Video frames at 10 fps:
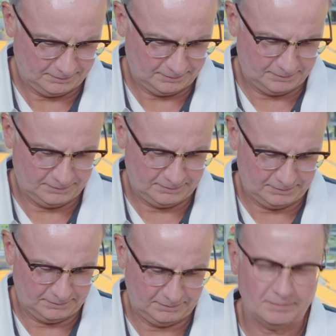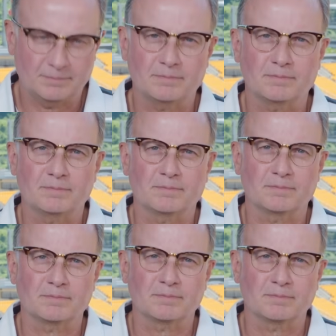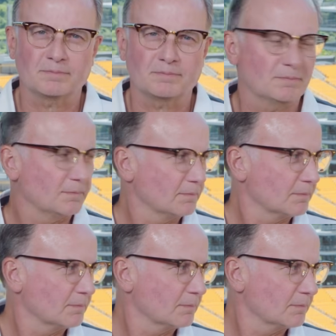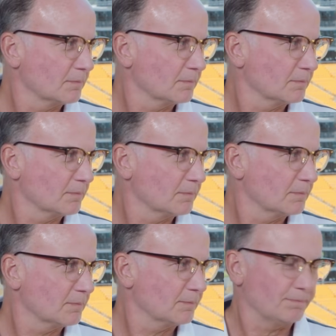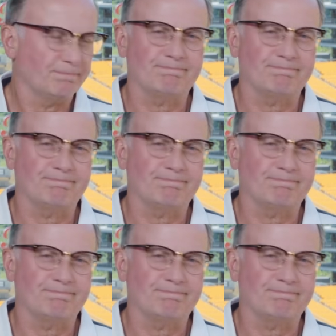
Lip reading: [no speech]